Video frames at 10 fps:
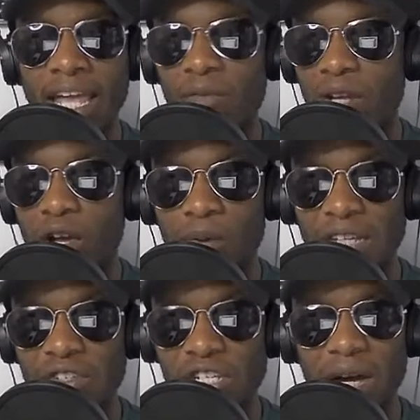even though he
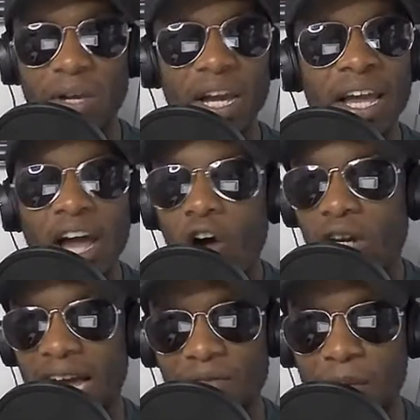plays for Schalke, I'd
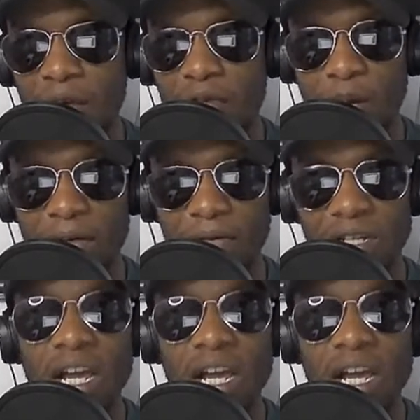have him over Pickford.